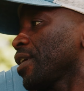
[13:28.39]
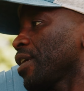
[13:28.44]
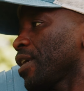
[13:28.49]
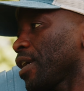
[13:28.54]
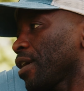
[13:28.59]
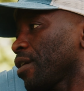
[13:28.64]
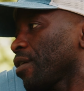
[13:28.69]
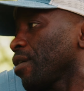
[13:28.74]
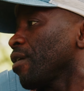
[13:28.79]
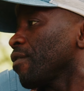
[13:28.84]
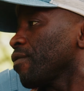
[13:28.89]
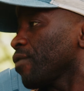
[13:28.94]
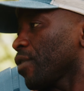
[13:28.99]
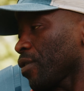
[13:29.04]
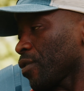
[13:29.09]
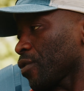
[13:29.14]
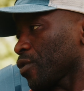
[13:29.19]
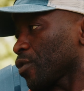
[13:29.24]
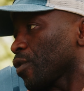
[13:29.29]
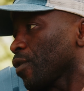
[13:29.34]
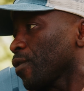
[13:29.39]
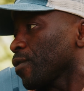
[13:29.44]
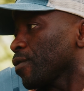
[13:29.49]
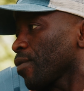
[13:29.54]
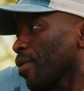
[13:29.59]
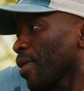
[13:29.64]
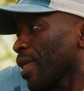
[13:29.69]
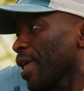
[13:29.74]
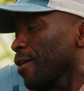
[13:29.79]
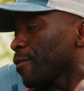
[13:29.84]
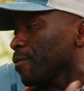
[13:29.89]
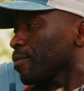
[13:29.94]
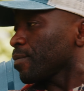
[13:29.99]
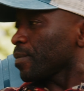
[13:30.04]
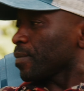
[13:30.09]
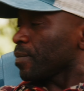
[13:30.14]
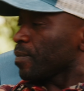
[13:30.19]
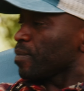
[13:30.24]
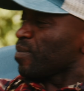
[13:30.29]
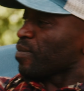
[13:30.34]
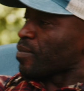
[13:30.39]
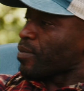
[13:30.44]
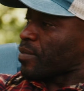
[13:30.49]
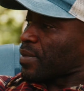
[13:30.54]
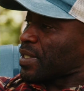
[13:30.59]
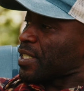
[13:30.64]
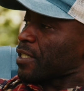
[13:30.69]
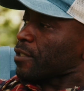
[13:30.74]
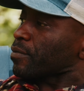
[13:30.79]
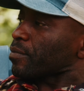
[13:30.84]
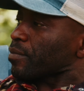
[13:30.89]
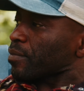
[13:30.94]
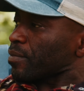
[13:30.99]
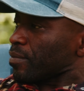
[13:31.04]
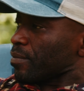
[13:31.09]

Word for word: care of also. And be able to have that trust